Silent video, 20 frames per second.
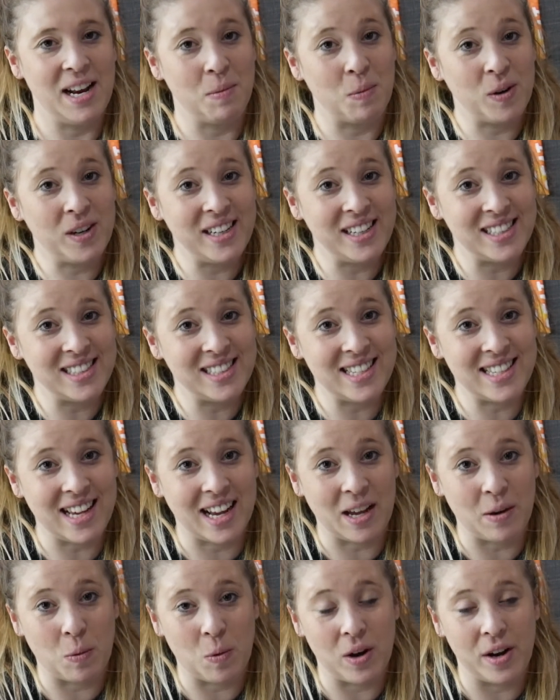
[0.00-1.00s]
I'm working on the
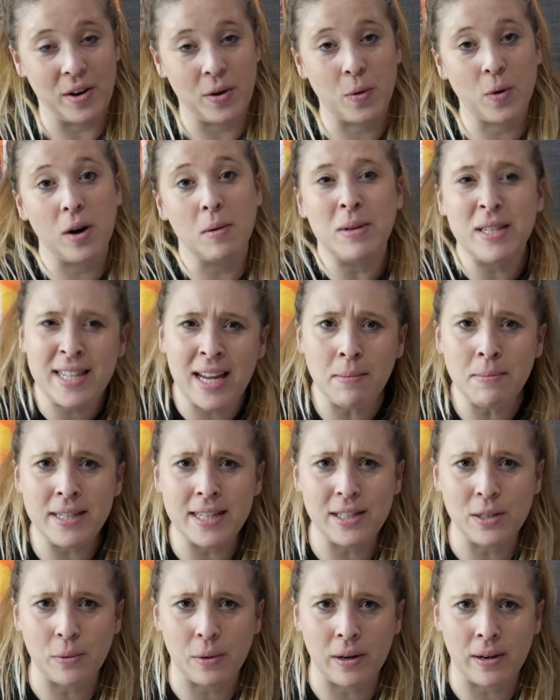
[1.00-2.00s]
second one, or I'm
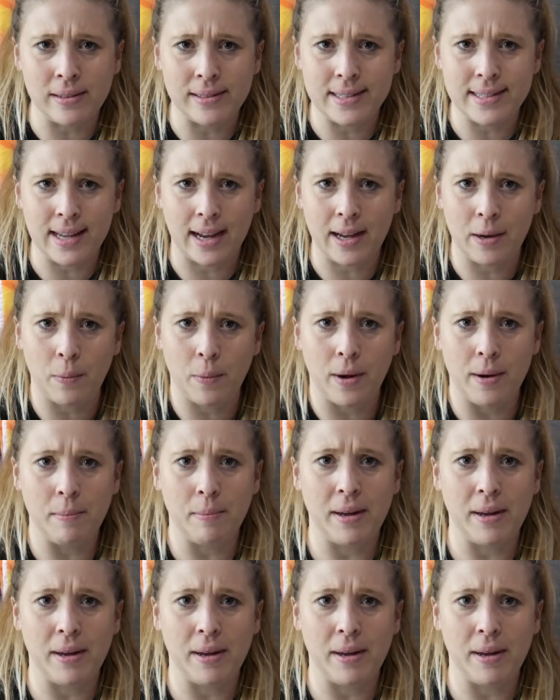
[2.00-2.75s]
attempting to work on the second one,